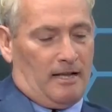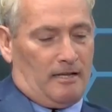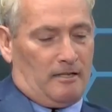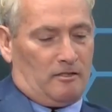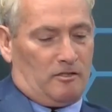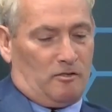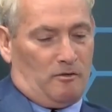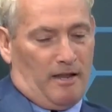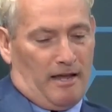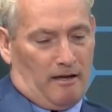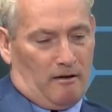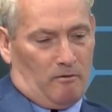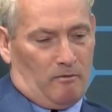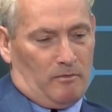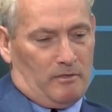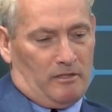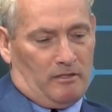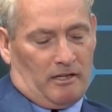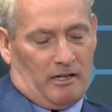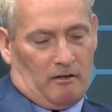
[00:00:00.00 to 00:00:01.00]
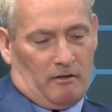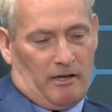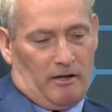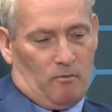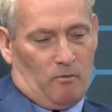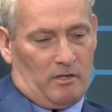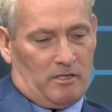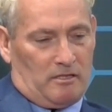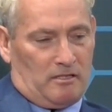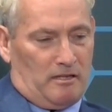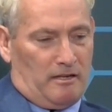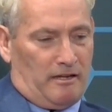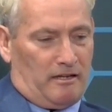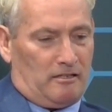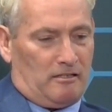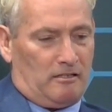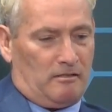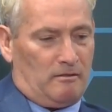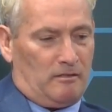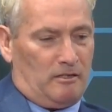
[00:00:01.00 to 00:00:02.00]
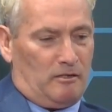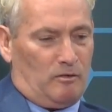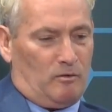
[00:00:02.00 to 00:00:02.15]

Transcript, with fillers: So now we look at okay, what's the next you